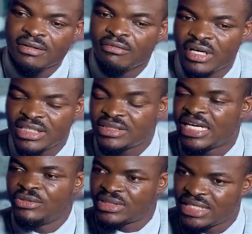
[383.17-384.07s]
range
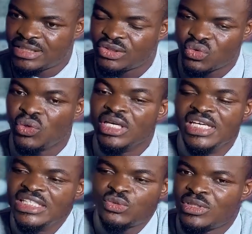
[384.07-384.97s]
that you set it to,
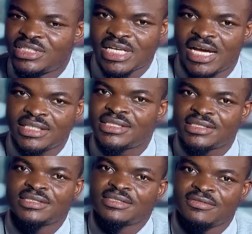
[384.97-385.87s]
it will charge
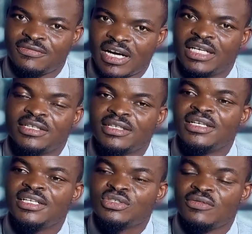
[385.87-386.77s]
fine.
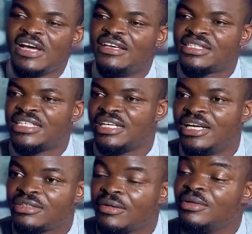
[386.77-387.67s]
So if you are using a
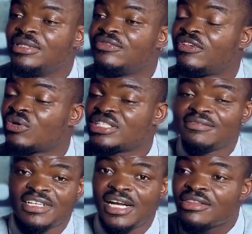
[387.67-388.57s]
generator, the frequency
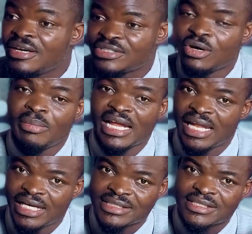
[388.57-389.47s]
of the generator is not
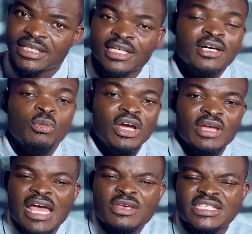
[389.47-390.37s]
balanced. When
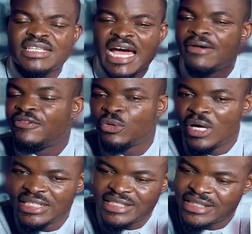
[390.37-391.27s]
you are using high
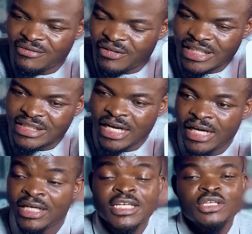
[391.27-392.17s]
frequency
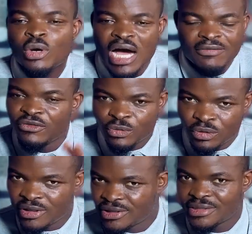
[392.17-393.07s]
inverter, you have no
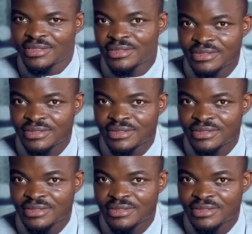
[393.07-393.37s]
worries.